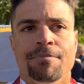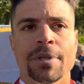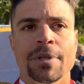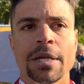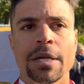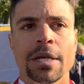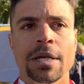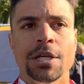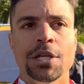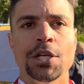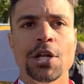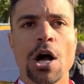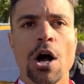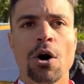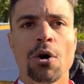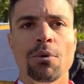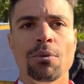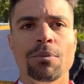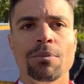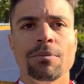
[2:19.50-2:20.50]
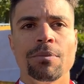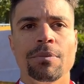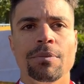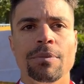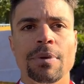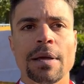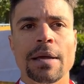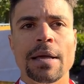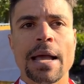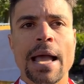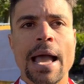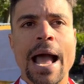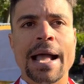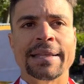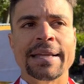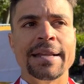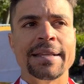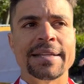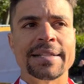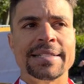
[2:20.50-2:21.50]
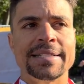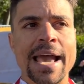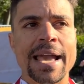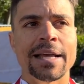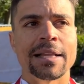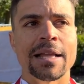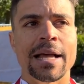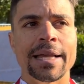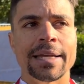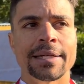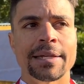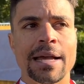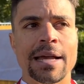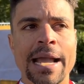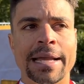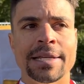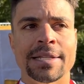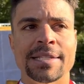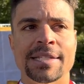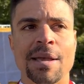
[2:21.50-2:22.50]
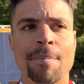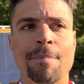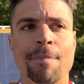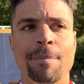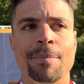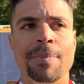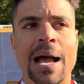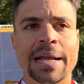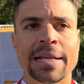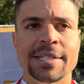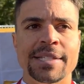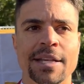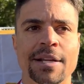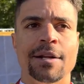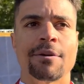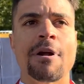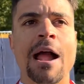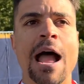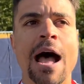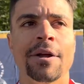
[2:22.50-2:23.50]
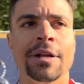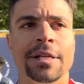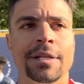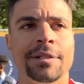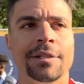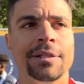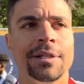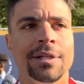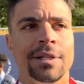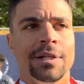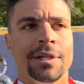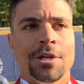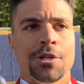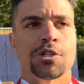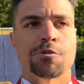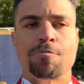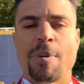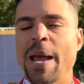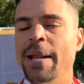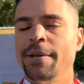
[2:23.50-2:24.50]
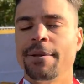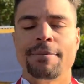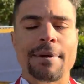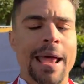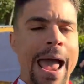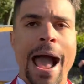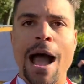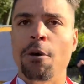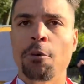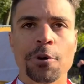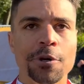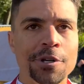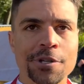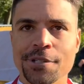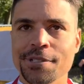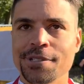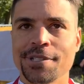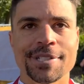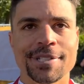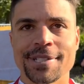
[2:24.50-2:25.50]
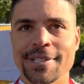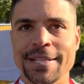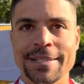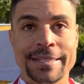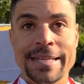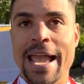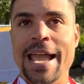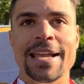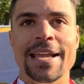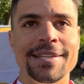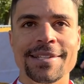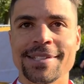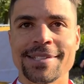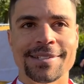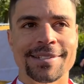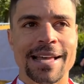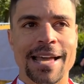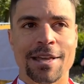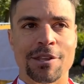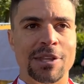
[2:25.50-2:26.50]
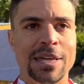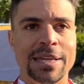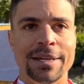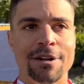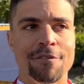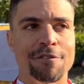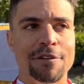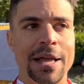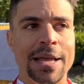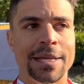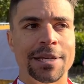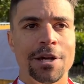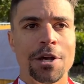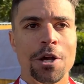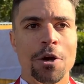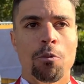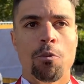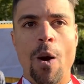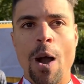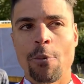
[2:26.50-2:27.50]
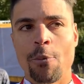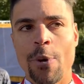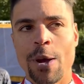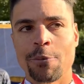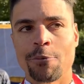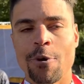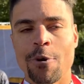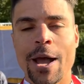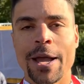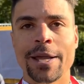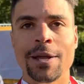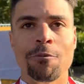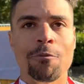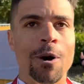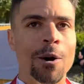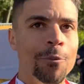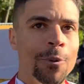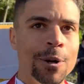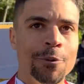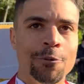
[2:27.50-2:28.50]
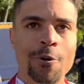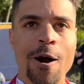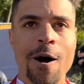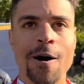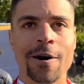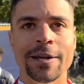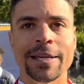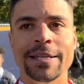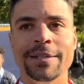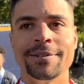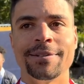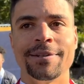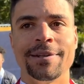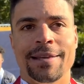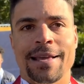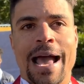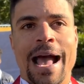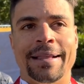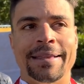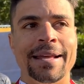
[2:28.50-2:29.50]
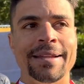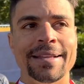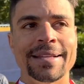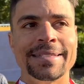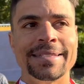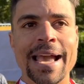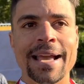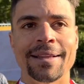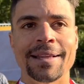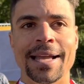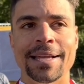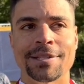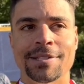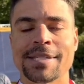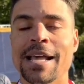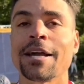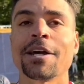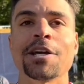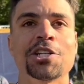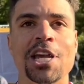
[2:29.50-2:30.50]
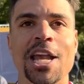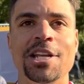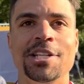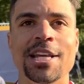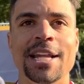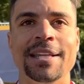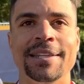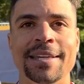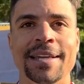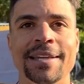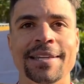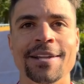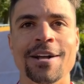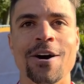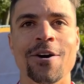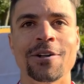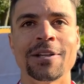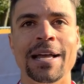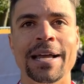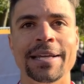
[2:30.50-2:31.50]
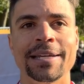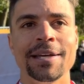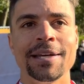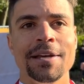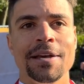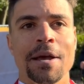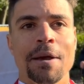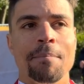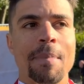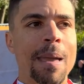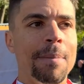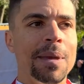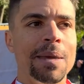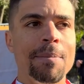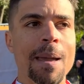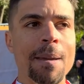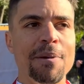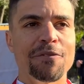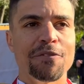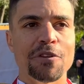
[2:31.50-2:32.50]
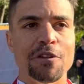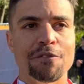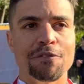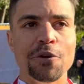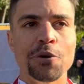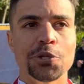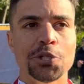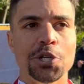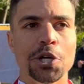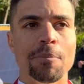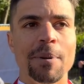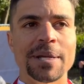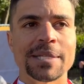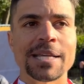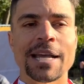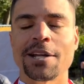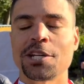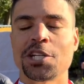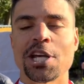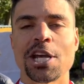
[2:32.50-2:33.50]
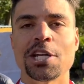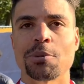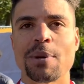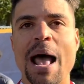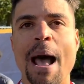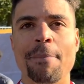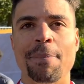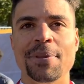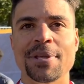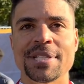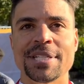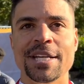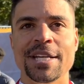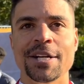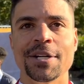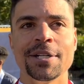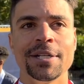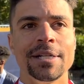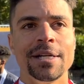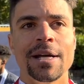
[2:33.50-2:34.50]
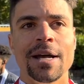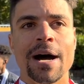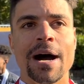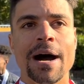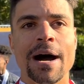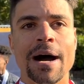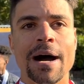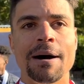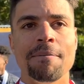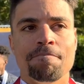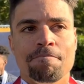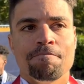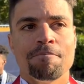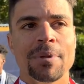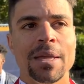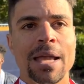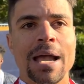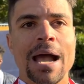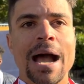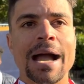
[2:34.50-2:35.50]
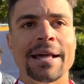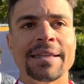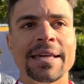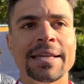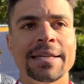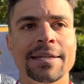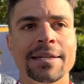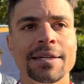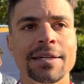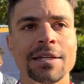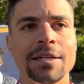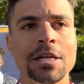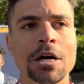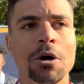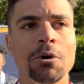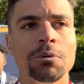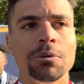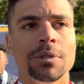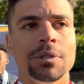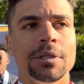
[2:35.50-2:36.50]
You know, at the end of the day, like, I could sit around and spend hours and days, like, thinking of, like, what went right, what went wrong, and at the end of the day, like, it's not gonna change anything, you know? Like, maybe for the future, but it's not gonna change what happened this year. I think, you know,